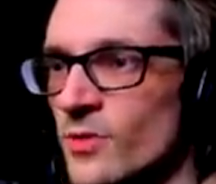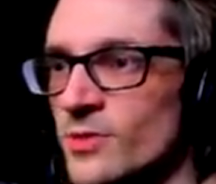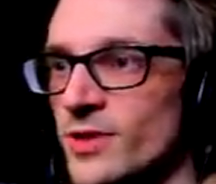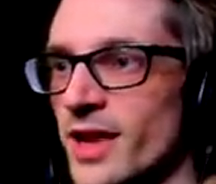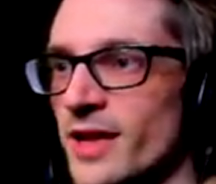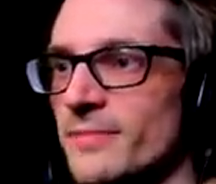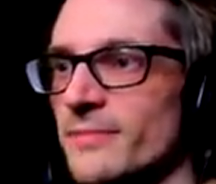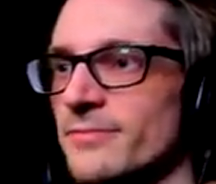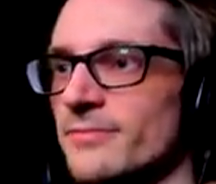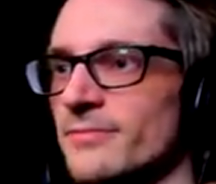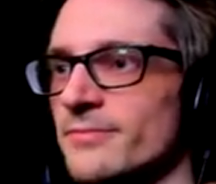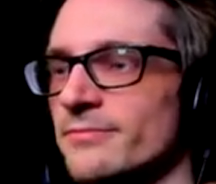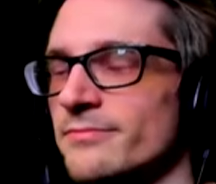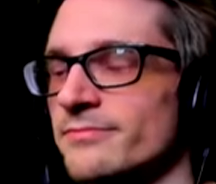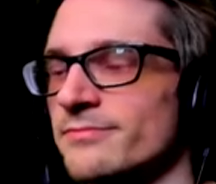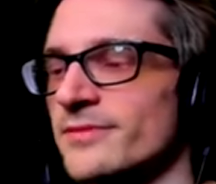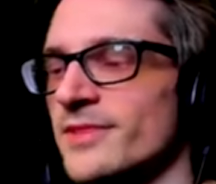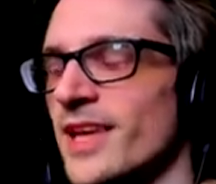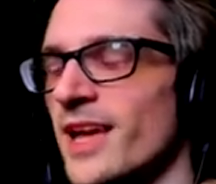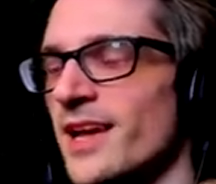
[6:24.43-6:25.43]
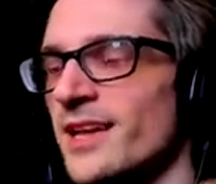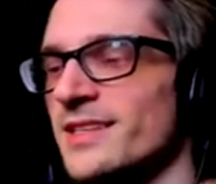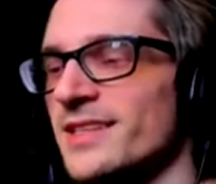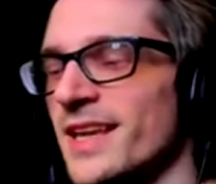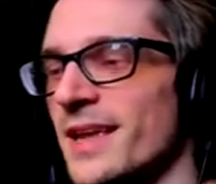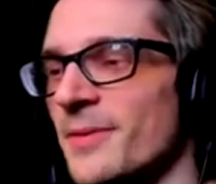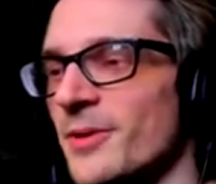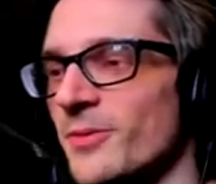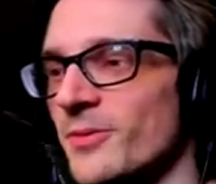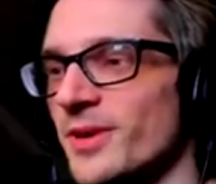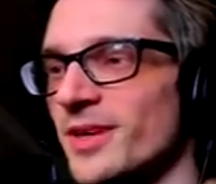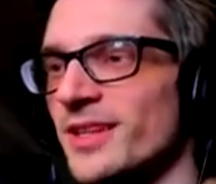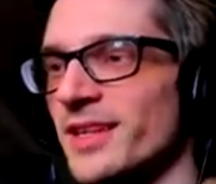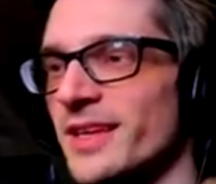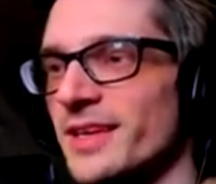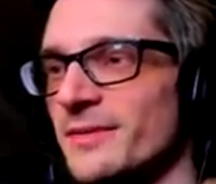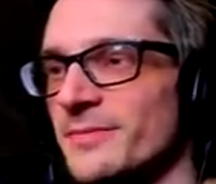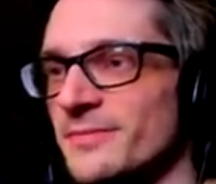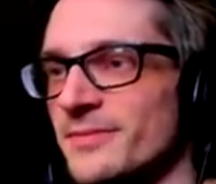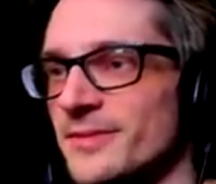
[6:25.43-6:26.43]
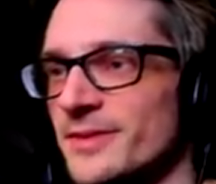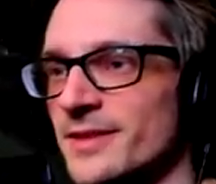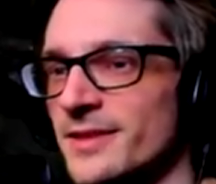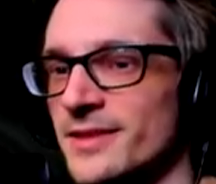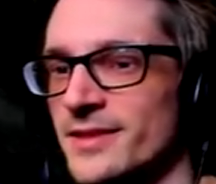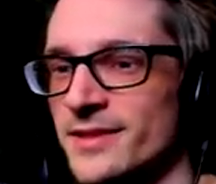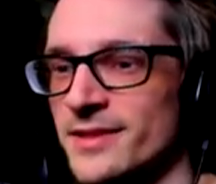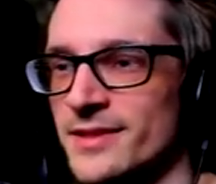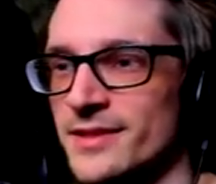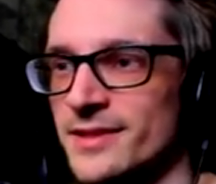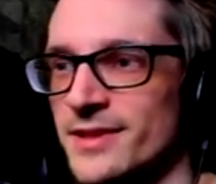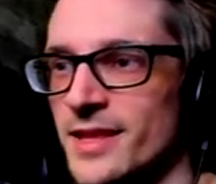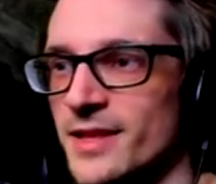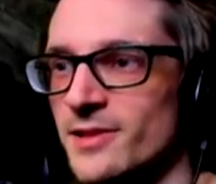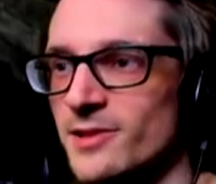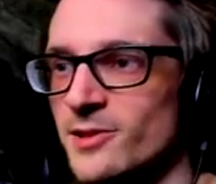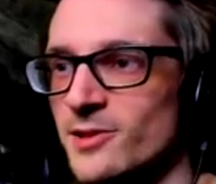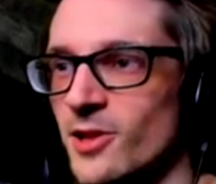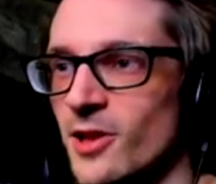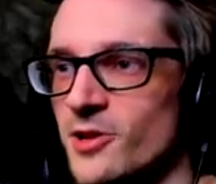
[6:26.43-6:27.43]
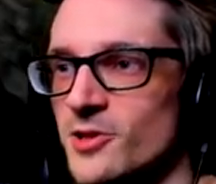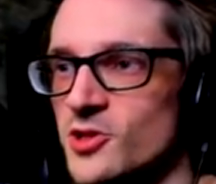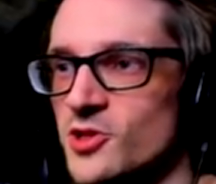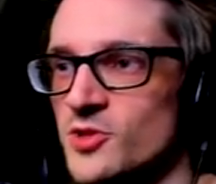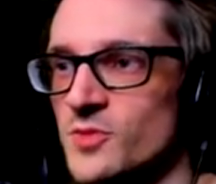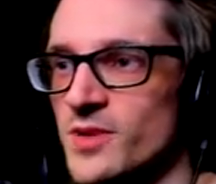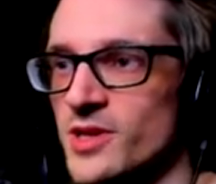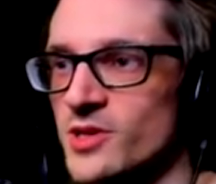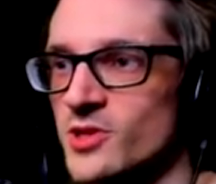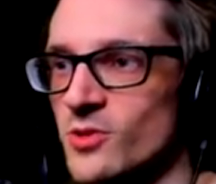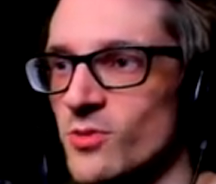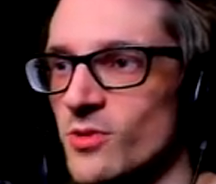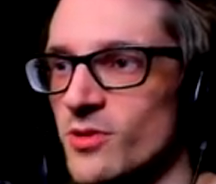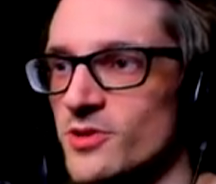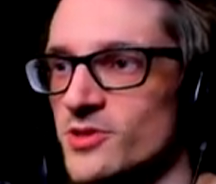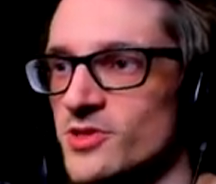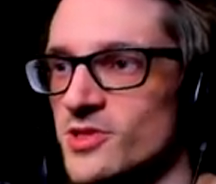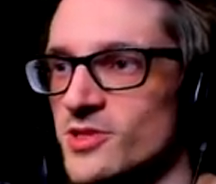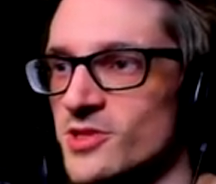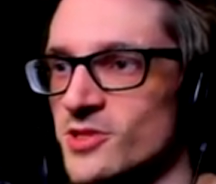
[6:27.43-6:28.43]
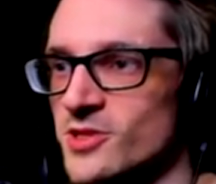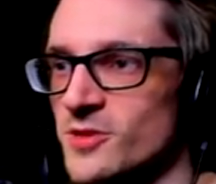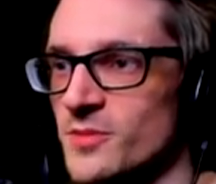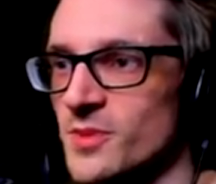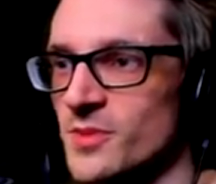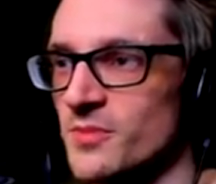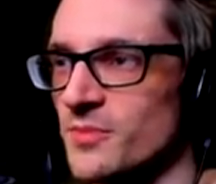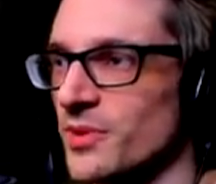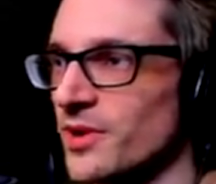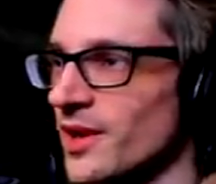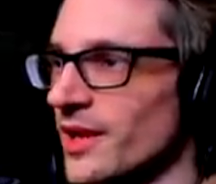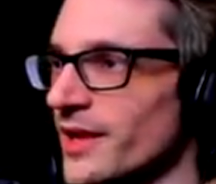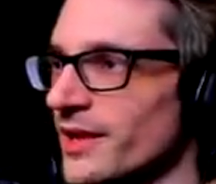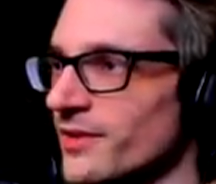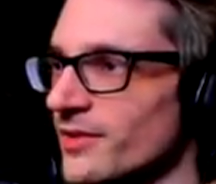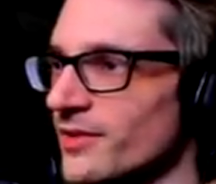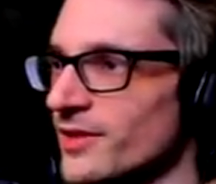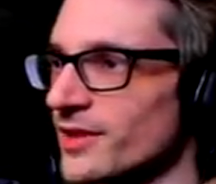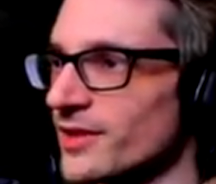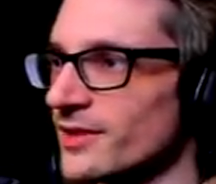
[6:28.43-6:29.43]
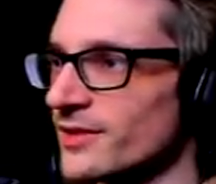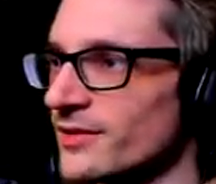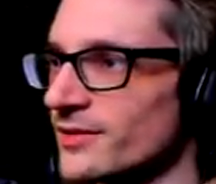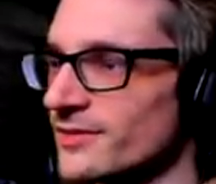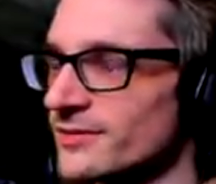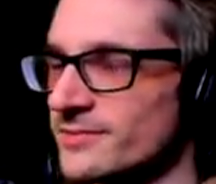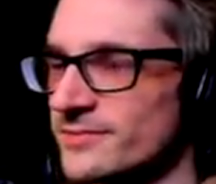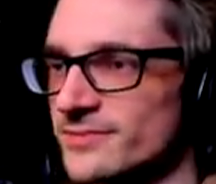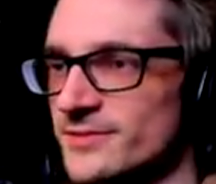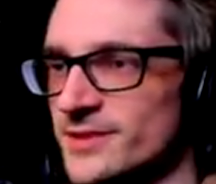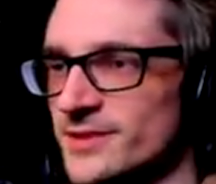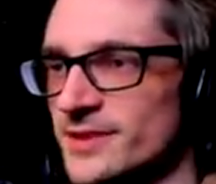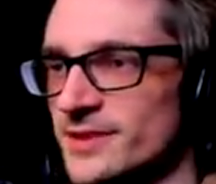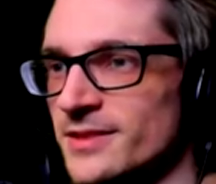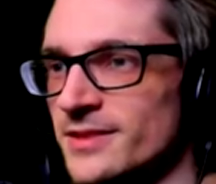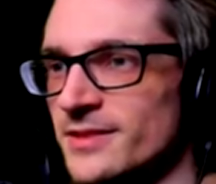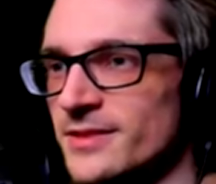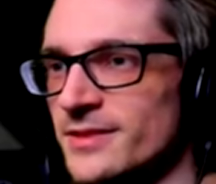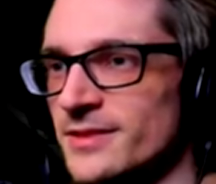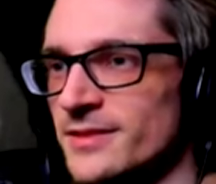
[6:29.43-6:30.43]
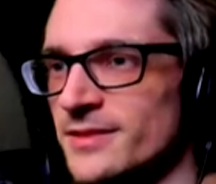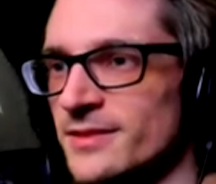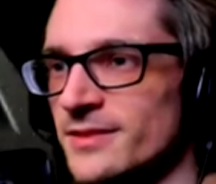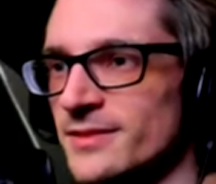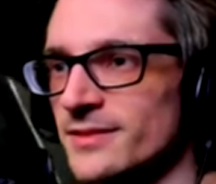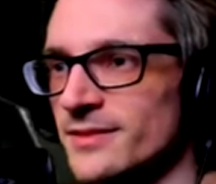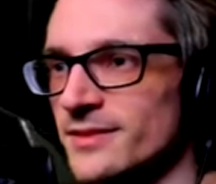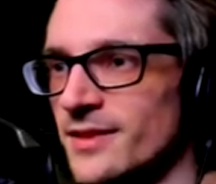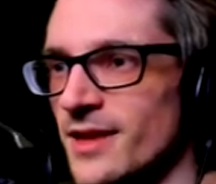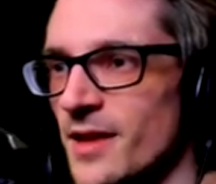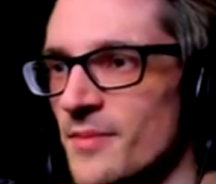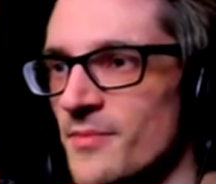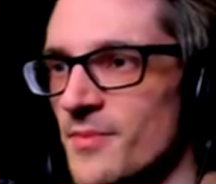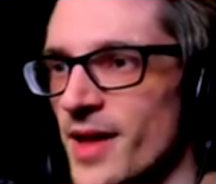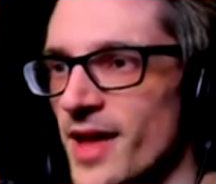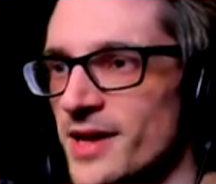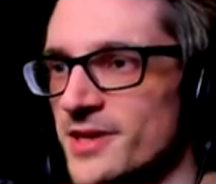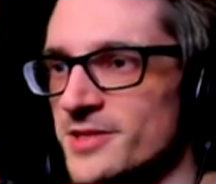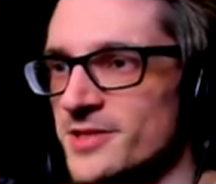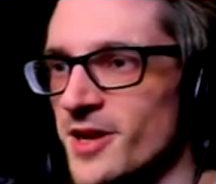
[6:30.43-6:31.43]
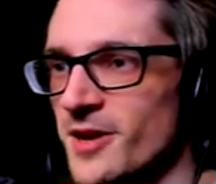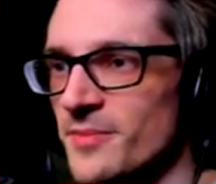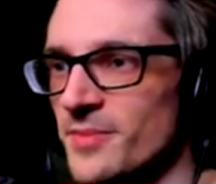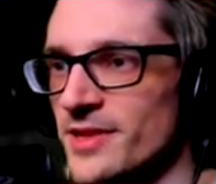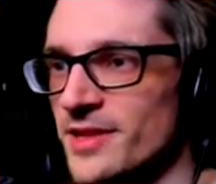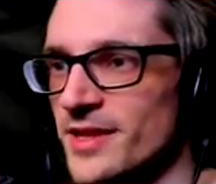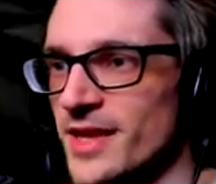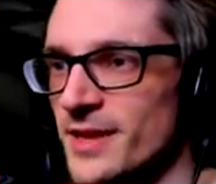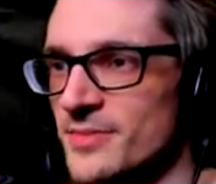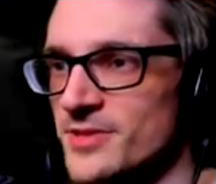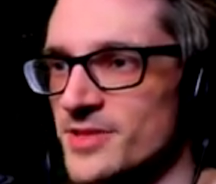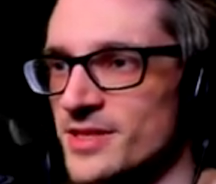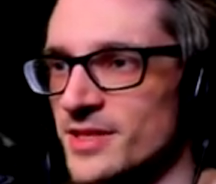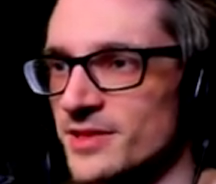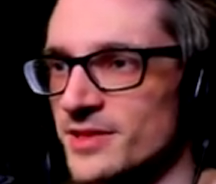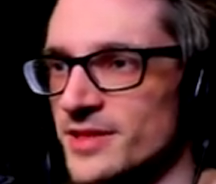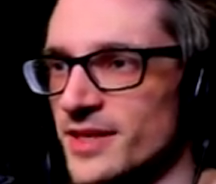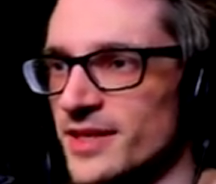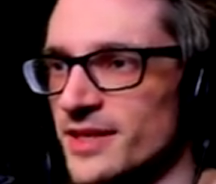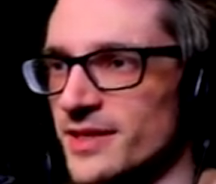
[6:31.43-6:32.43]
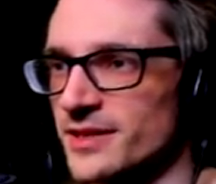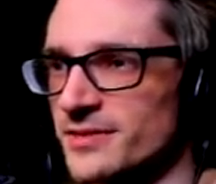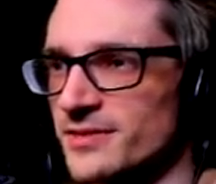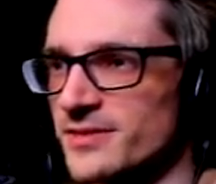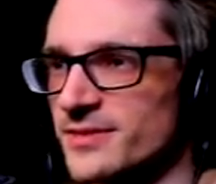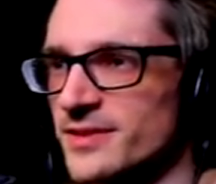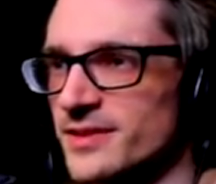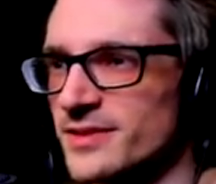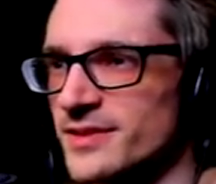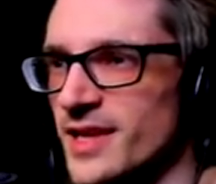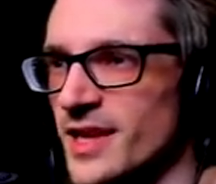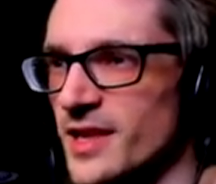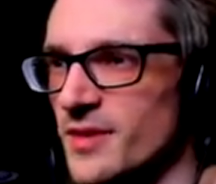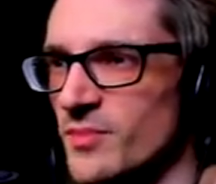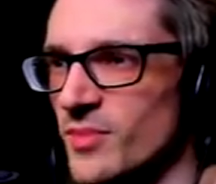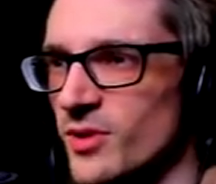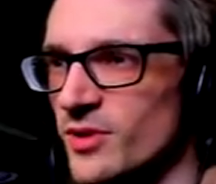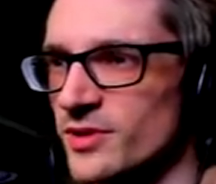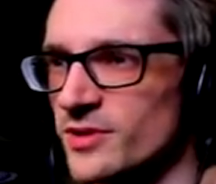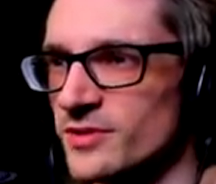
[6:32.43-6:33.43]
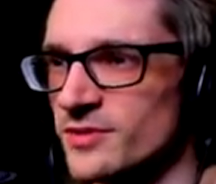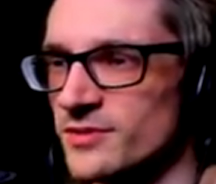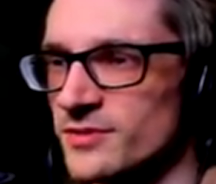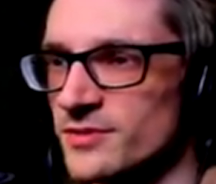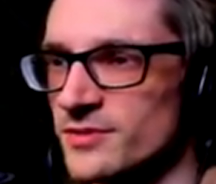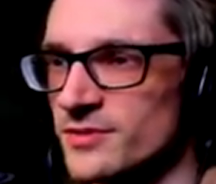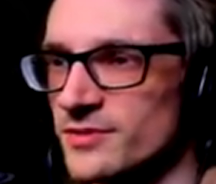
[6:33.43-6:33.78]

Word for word: Oh god! God damn it, really? They lunged me towards the stupid plant thing. I backed up and the game still did it. Can I burn it?